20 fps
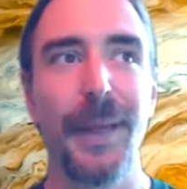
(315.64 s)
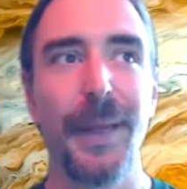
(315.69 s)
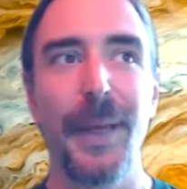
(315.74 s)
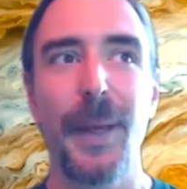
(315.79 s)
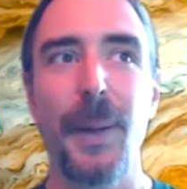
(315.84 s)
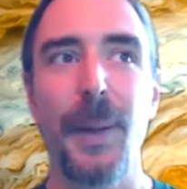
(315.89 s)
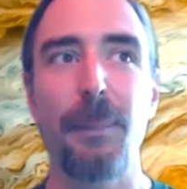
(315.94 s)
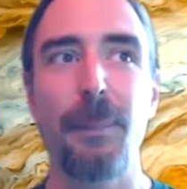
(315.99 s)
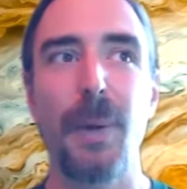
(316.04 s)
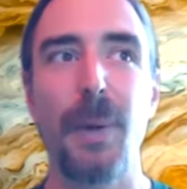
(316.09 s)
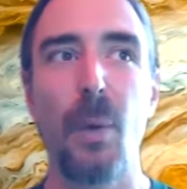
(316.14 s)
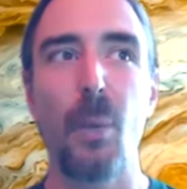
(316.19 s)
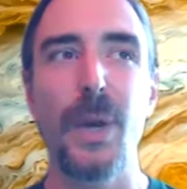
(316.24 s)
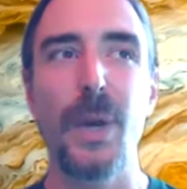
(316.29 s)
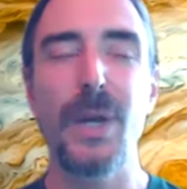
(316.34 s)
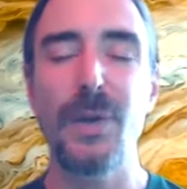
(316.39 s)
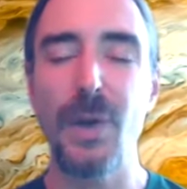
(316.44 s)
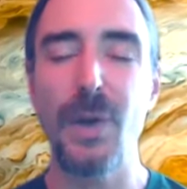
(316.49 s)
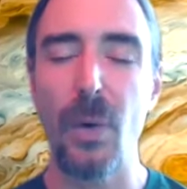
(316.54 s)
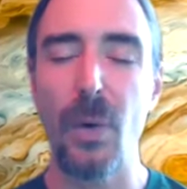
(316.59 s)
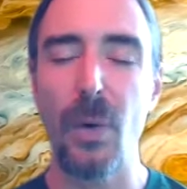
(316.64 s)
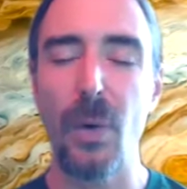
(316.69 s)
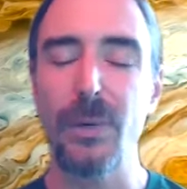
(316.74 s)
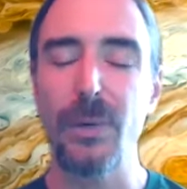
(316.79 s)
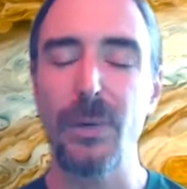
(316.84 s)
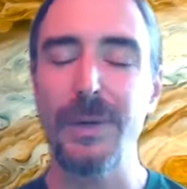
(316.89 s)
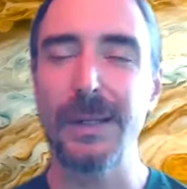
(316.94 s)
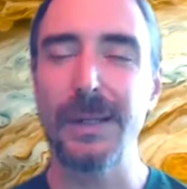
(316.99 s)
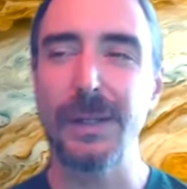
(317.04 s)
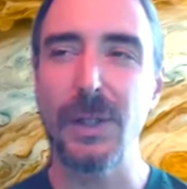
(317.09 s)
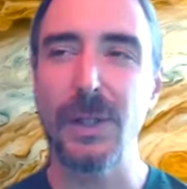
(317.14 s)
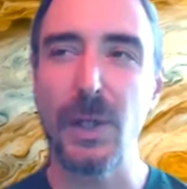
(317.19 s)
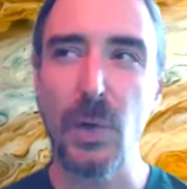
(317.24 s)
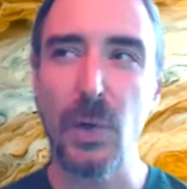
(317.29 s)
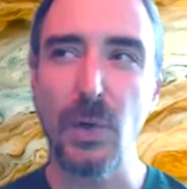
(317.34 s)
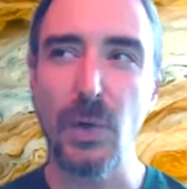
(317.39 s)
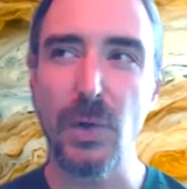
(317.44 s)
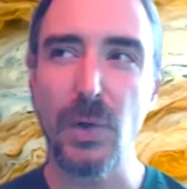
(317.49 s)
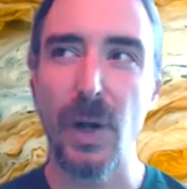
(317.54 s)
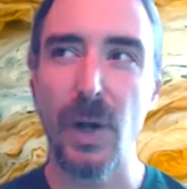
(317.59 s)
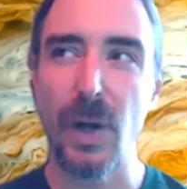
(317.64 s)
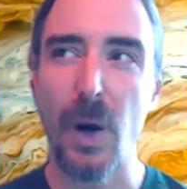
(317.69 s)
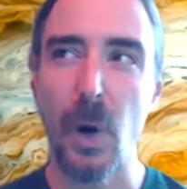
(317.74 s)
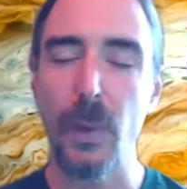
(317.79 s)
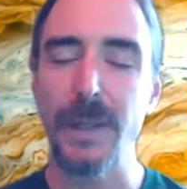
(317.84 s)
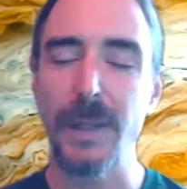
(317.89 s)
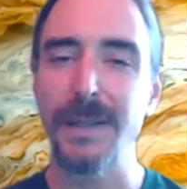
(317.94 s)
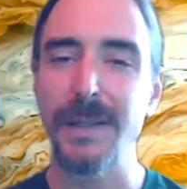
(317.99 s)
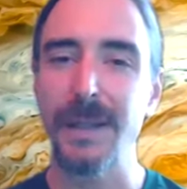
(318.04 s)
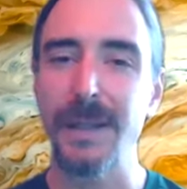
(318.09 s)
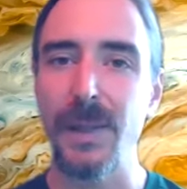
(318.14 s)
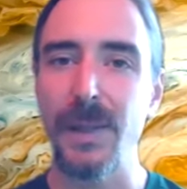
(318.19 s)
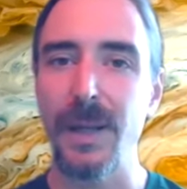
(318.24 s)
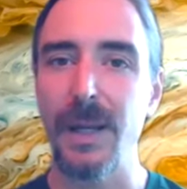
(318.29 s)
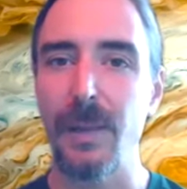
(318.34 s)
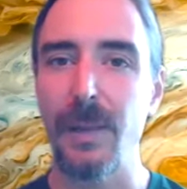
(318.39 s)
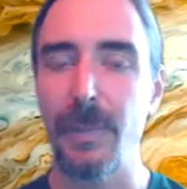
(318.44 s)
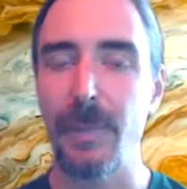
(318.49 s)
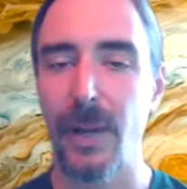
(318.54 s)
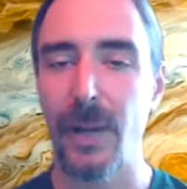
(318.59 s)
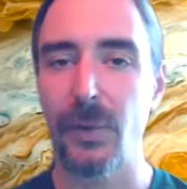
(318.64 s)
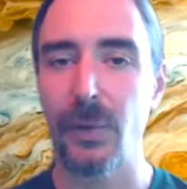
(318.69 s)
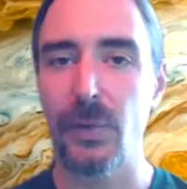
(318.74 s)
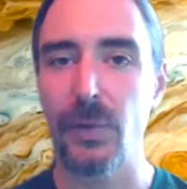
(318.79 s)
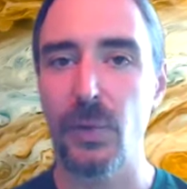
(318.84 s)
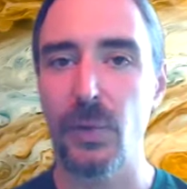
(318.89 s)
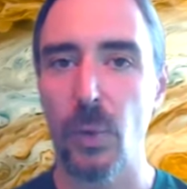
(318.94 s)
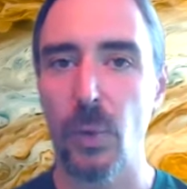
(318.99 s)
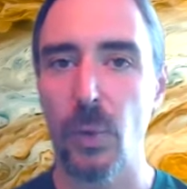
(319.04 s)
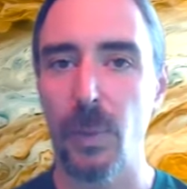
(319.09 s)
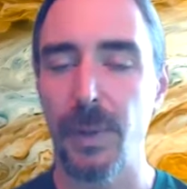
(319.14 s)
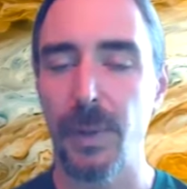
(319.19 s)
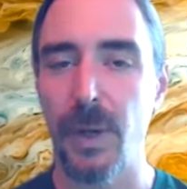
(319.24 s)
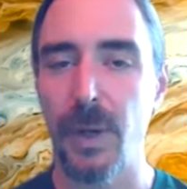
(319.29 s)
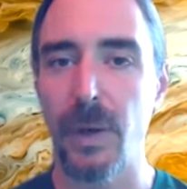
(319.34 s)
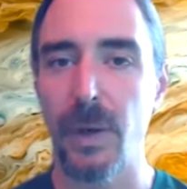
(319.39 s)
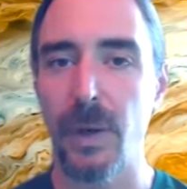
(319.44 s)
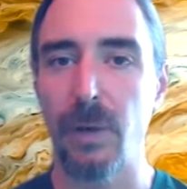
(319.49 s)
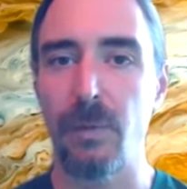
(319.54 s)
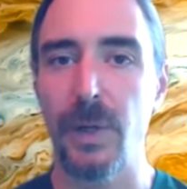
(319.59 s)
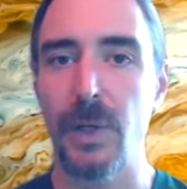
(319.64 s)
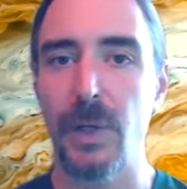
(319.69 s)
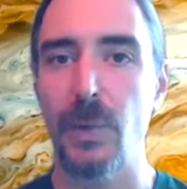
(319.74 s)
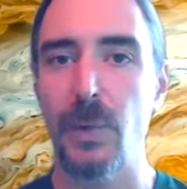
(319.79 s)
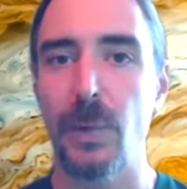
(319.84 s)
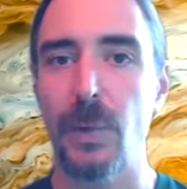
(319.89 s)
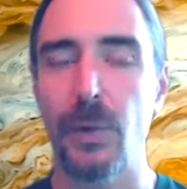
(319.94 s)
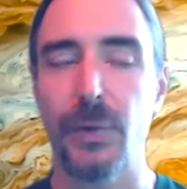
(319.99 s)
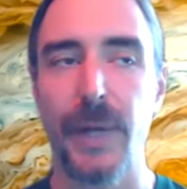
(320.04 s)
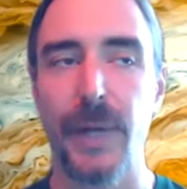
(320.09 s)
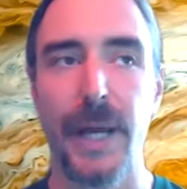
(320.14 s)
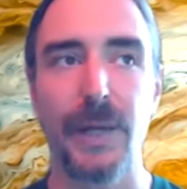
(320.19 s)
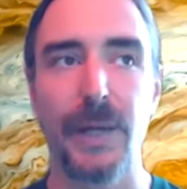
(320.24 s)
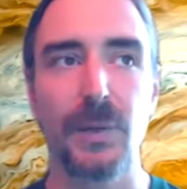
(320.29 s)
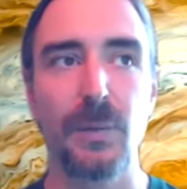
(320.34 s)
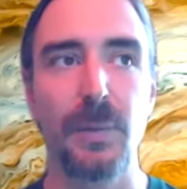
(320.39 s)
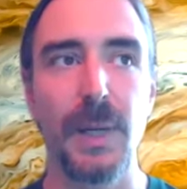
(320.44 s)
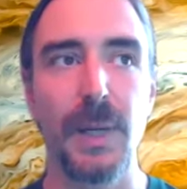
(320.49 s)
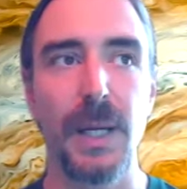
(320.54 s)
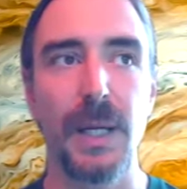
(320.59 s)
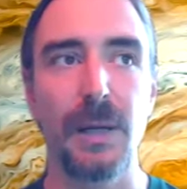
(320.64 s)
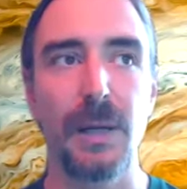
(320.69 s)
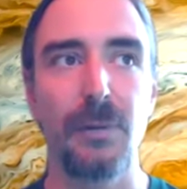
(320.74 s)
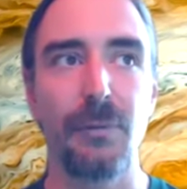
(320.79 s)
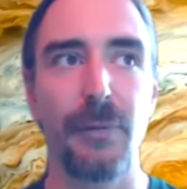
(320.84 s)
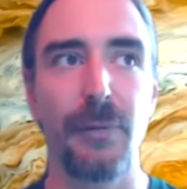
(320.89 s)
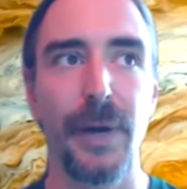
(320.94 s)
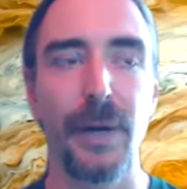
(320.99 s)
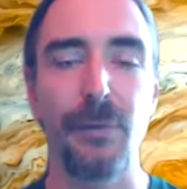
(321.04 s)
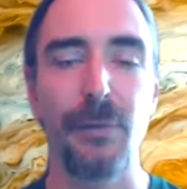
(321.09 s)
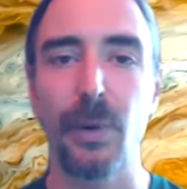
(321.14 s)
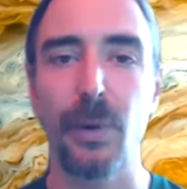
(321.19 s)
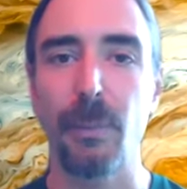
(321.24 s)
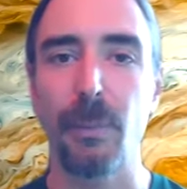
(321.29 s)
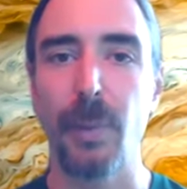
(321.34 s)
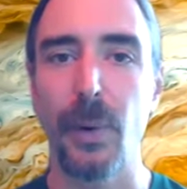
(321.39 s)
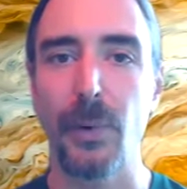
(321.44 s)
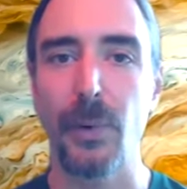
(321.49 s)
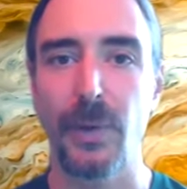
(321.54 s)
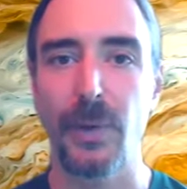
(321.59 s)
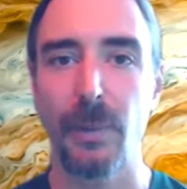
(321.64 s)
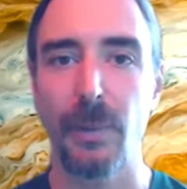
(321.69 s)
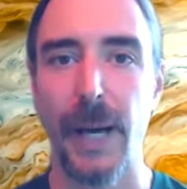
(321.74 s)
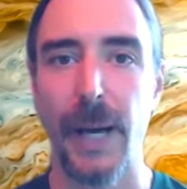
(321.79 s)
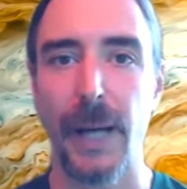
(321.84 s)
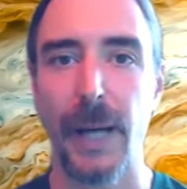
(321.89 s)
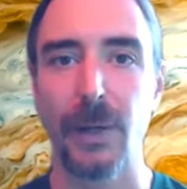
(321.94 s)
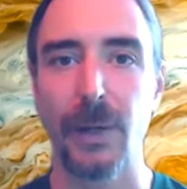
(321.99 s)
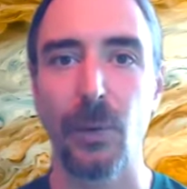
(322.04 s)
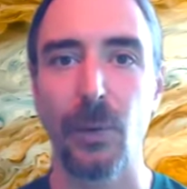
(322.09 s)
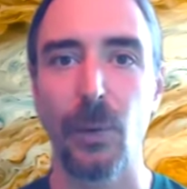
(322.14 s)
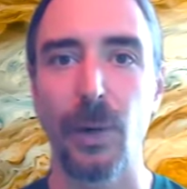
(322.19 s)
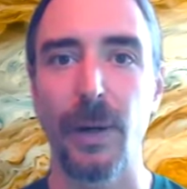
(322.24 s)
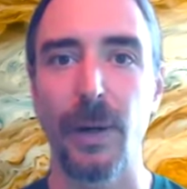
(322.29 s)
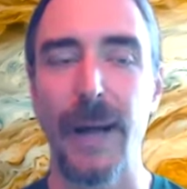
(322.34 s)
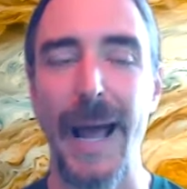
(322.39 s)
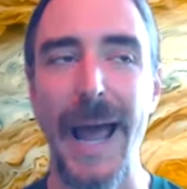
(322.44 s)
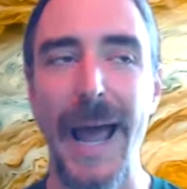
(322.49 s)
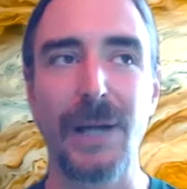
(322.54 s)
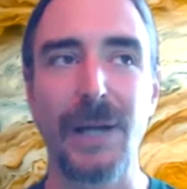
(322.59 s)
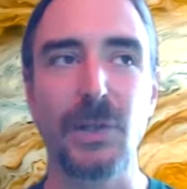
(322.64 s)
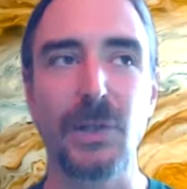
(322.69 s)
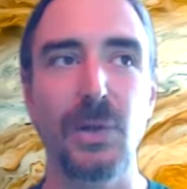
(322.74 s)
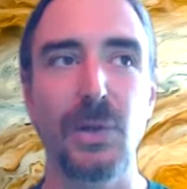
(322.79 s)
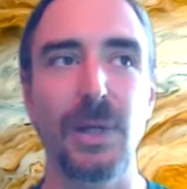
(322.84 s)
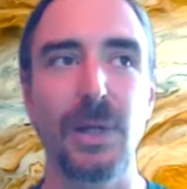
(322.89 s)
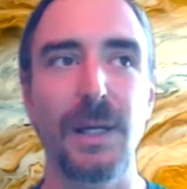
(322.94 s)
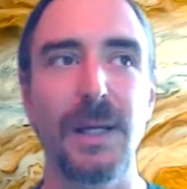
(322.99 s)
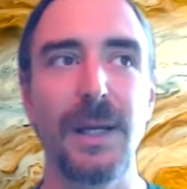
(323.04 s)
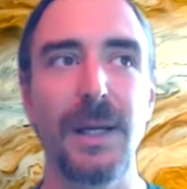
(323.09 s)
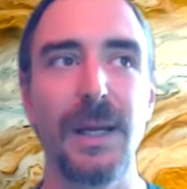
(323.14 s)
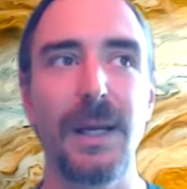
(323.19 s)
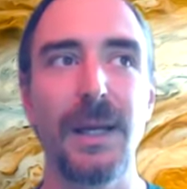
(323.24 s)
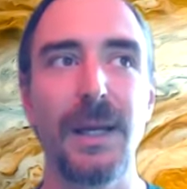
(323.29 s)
But we don't usually always think about Scorpio individuals as being very verbose about it, or actually,